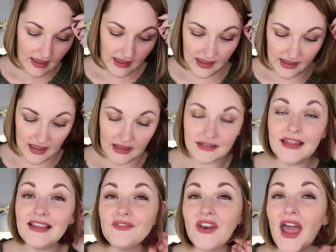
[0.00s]
and
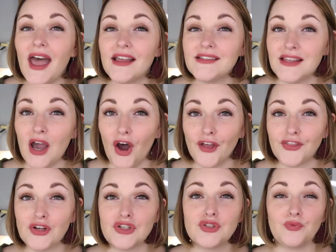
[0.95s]
even has the
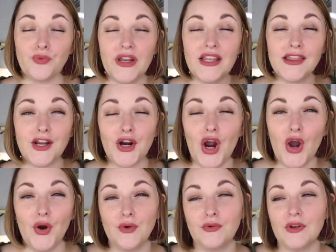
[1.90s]
authors read their
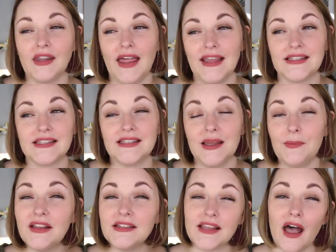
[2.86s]
own, like,
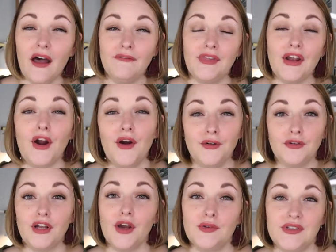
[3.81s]
snippets of their
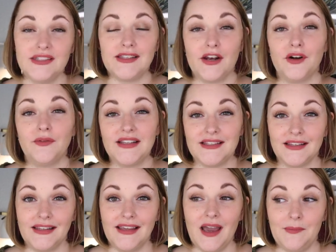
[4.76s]
own cozies that are
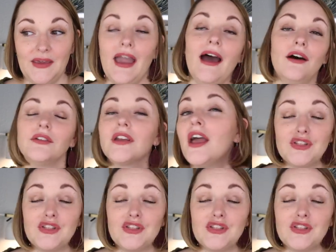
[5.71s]
recently coming out.